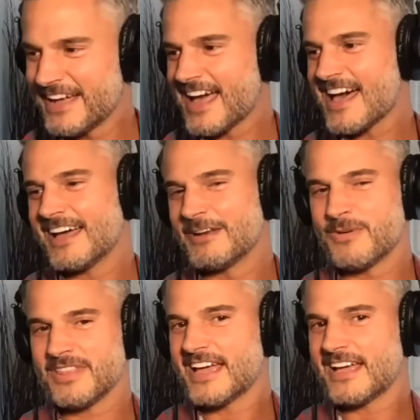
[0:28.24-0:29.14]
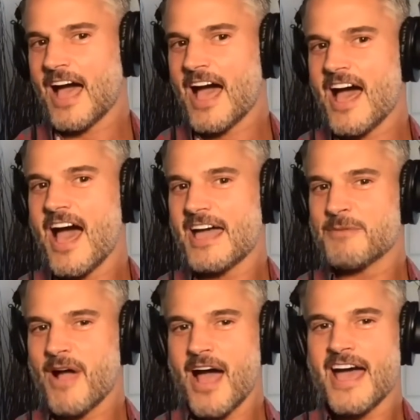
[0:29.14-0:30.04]
God. Like yeah. high,
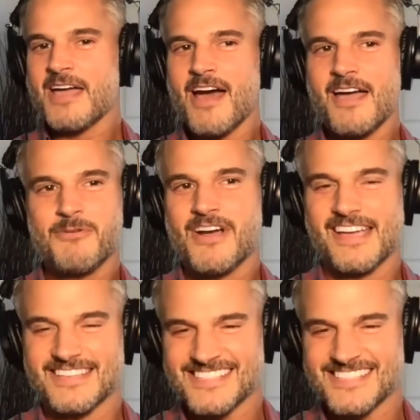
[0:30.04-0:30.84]
high, high praise.